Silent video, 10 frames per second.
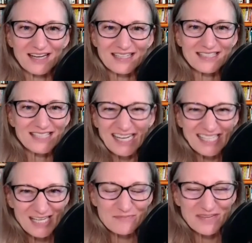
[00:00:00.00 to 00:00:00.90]
a
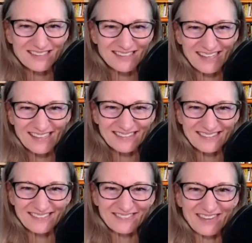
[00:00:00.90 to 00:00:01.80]
tiny amygdala,
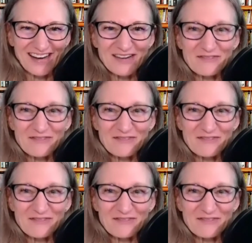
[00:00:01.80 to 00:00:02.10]
right?